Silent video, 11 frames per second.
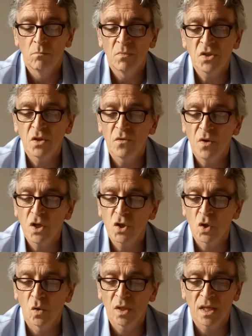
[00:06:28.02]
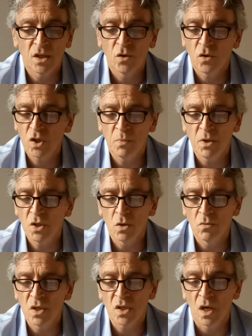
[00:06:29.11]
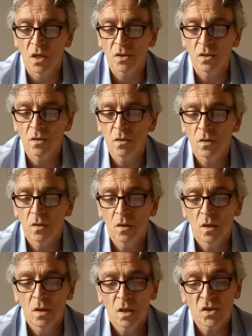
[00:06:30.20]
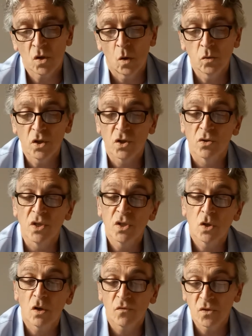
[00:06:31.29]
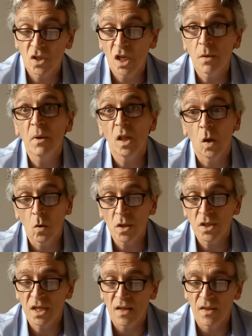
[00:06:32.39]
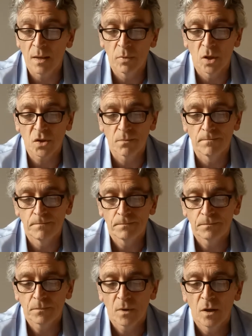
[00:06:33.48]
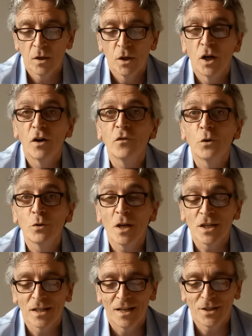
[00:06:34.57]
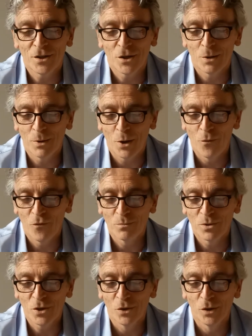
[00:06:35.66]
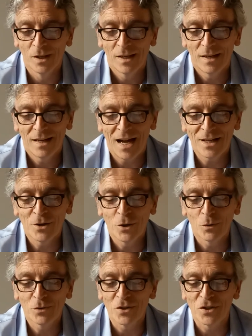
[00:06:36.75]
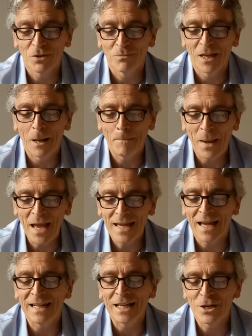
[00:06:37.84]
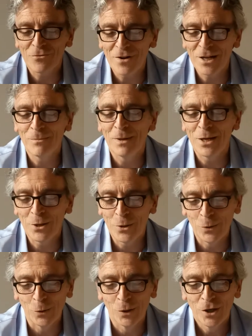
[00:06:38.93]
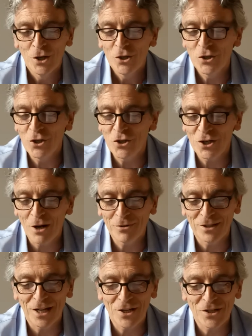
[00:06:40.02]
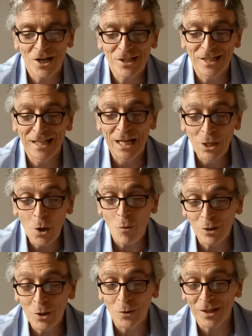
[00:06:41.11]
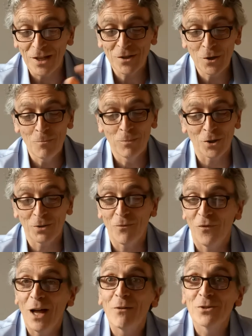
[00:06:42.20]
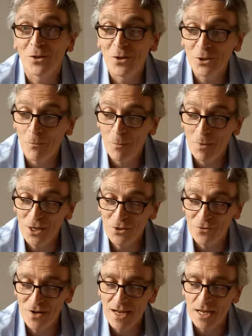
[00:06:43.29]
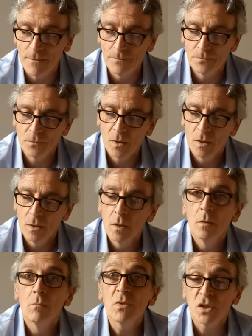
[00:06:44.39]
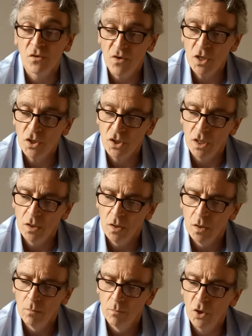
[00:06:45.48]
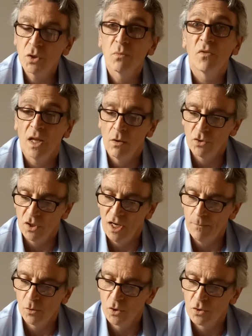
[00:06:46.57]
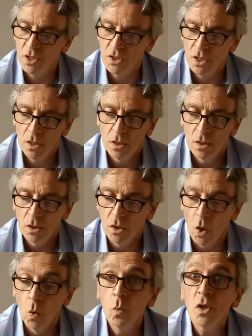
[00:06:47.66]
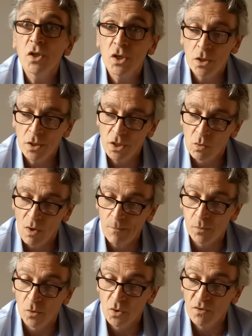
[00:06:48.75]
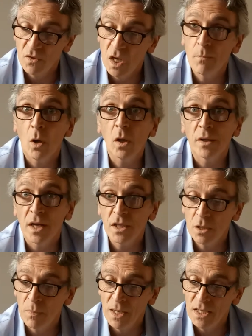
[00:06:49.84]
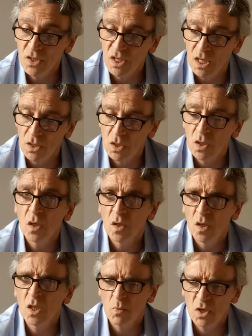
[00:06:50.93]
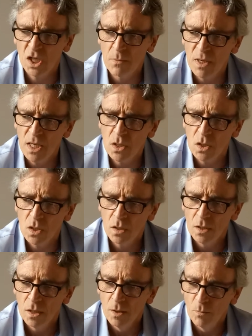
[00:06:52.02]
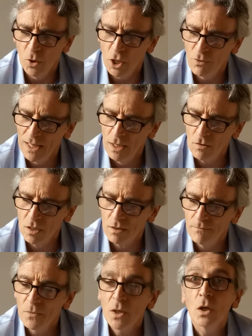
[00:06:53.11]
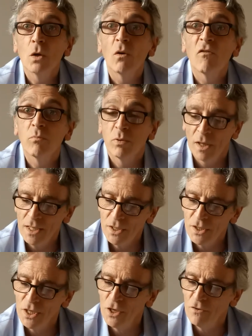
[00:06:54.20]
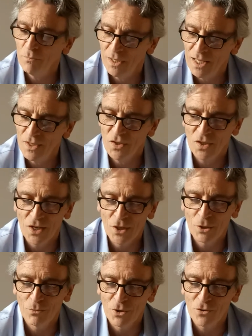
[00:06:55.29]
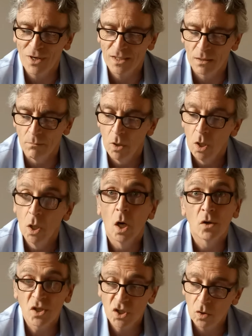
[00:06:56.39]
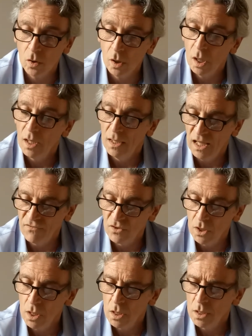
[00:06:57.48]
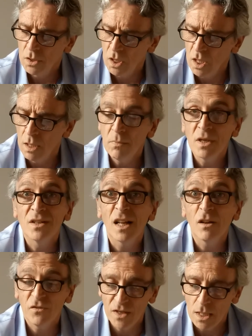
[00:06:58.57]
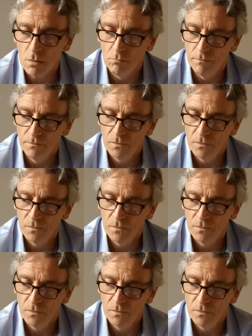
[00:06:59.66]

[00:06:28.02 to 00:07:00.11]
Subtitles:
Mr. Vesh told Anna not to be too disheartened, as older trees could often take a bit longer to get their blossom. A few days later, coming home from school, Anna noticed something pink and incredibly cool. She shouted excitedly, "Look, look, there's two blossom flowers on the top of my tree." Mr. Vesh said, "Blossom flowers on apple trees can only turn into apples if they are pollinated by insects, especially bees. But you're in luck. You have plenty of plants here to attract them. Honeysuckle, lavender, thyme and delphinium."